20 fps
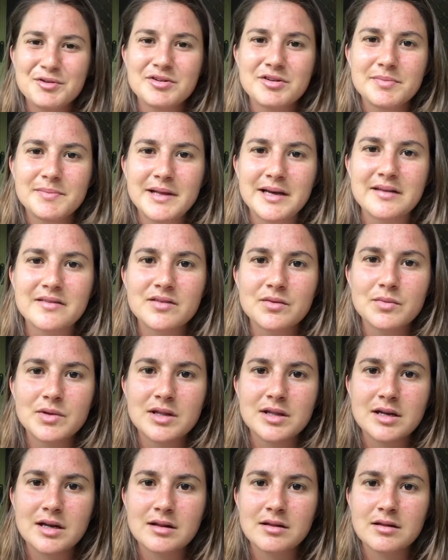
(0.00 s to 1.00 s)
replace it with
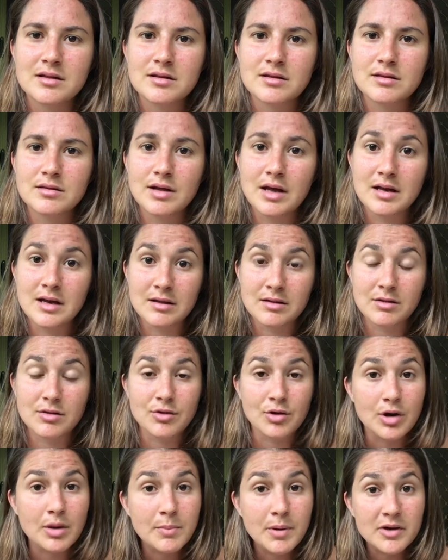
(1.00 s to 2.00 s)
another
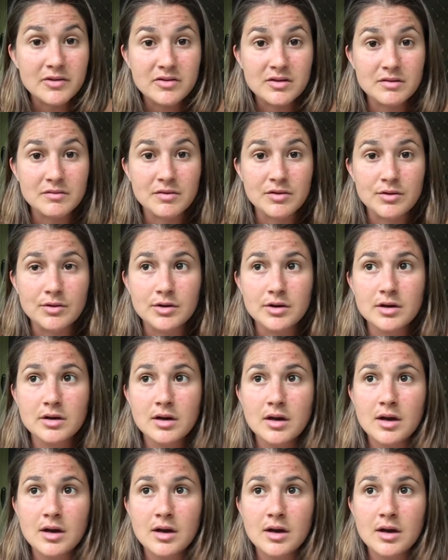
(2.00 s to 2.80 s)
thought, a positive thought.